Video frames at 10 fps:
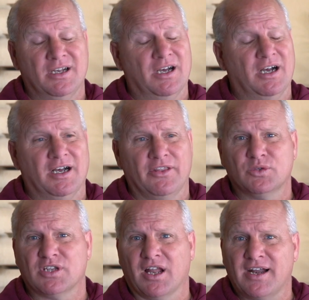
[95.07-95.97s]
There
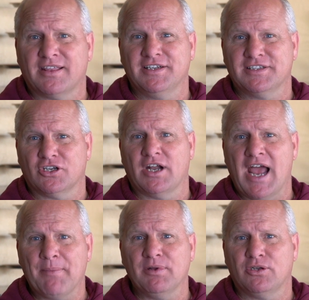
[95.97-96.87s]
was a lot of things that could have
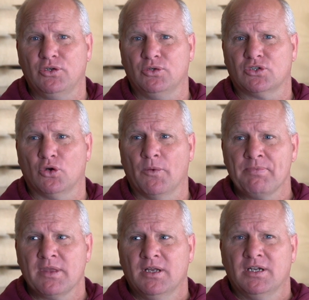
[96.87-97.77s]
happened to you. So
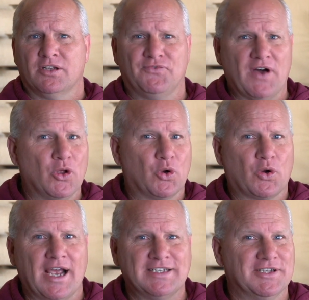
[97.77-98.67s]
to follow
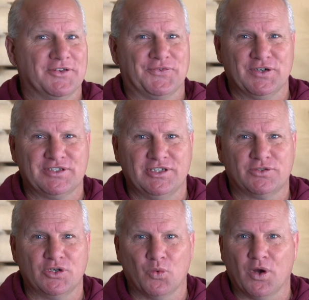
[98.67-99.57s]
Christ in the first
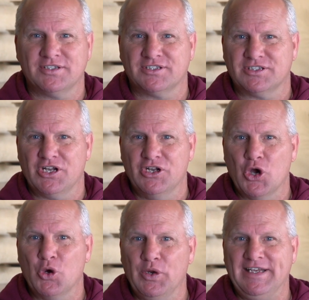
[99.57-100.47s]
century was
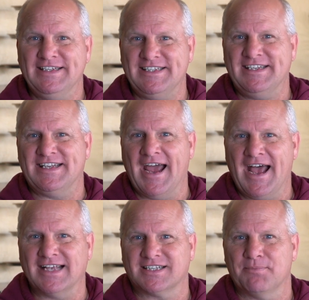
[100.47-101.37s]
no easy task.